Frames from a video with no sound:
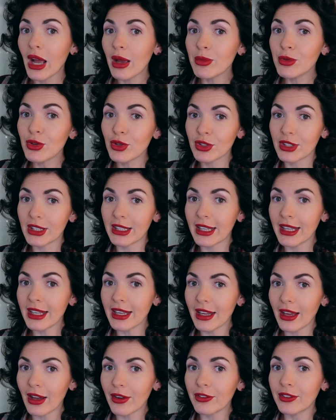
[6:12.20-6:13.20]
I'm choosing
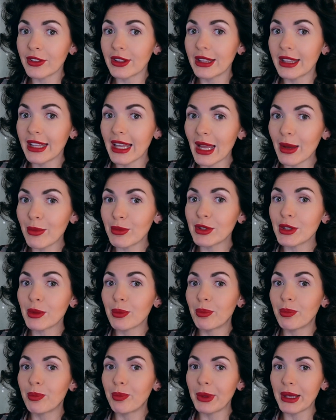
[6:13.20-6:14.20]
ETF named
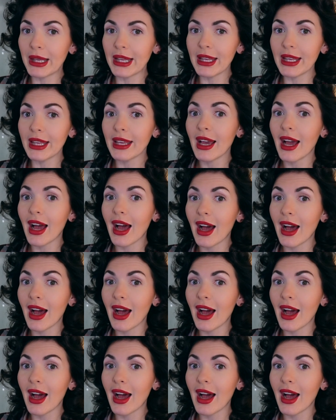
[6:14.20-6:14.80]
PIN.